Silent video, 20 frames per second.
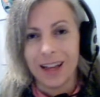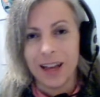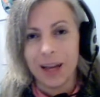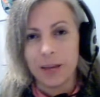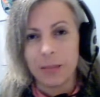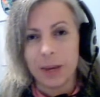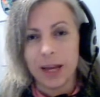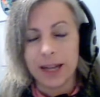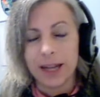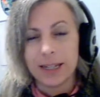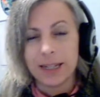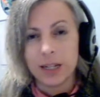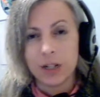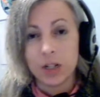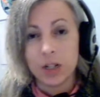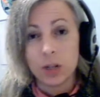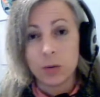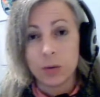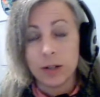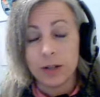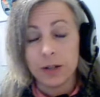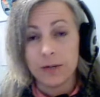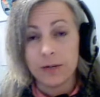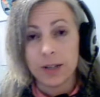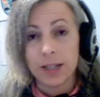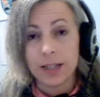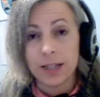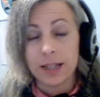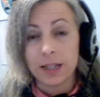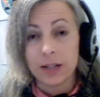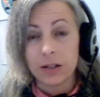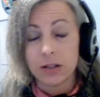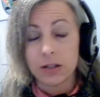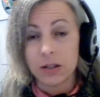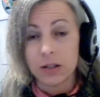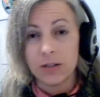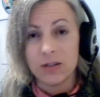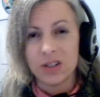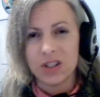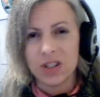And pay attention to what it feels like
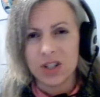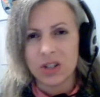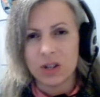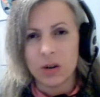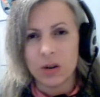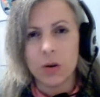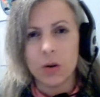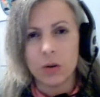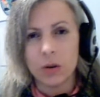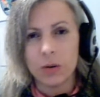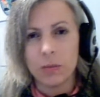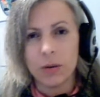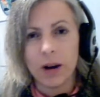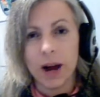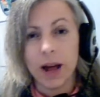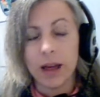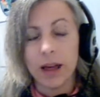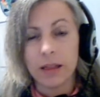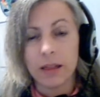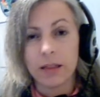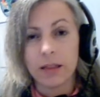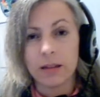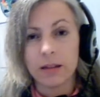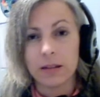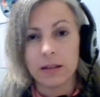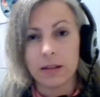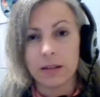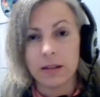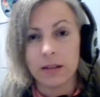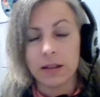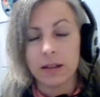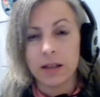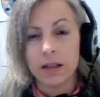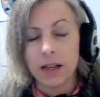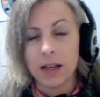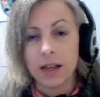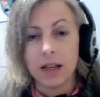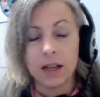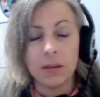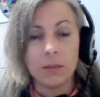even just to hold the breath.
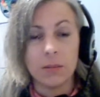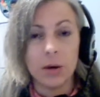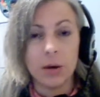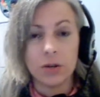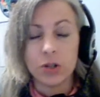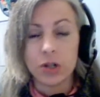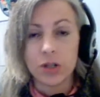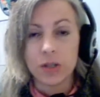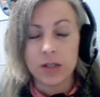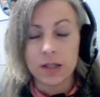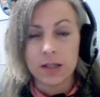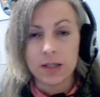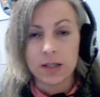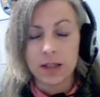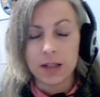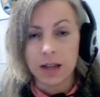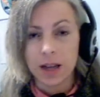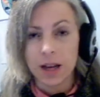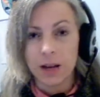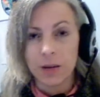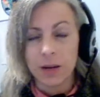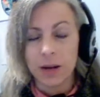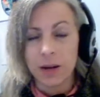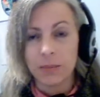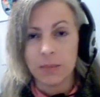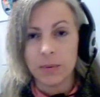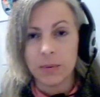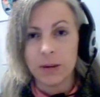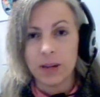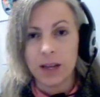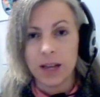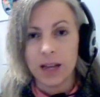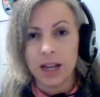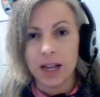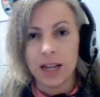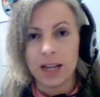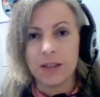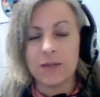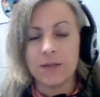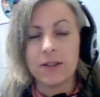Any emotions that come up,
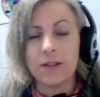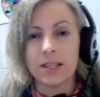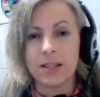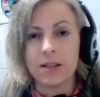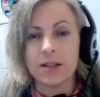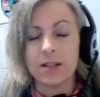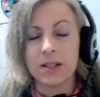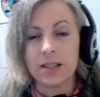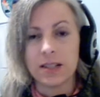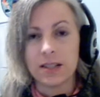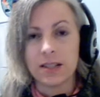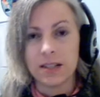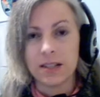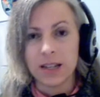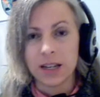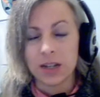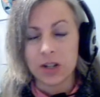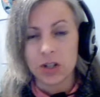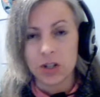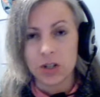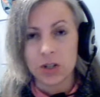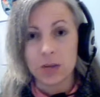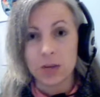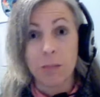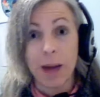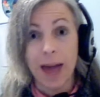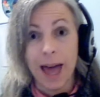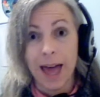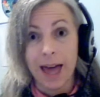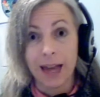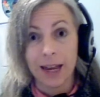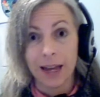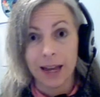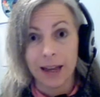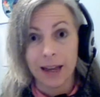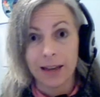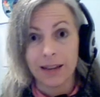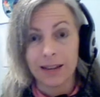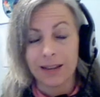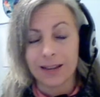any physical sensations,
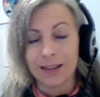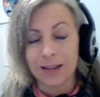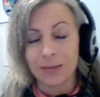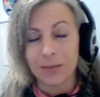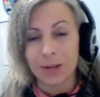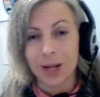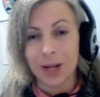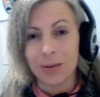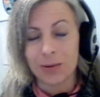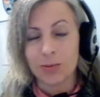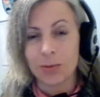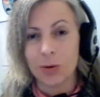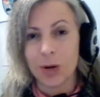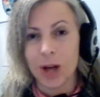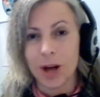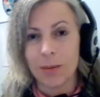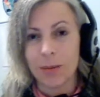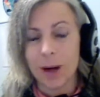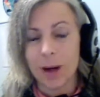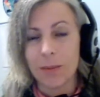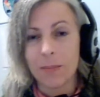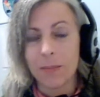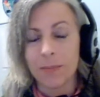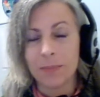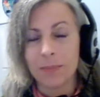panic sometimes will come up.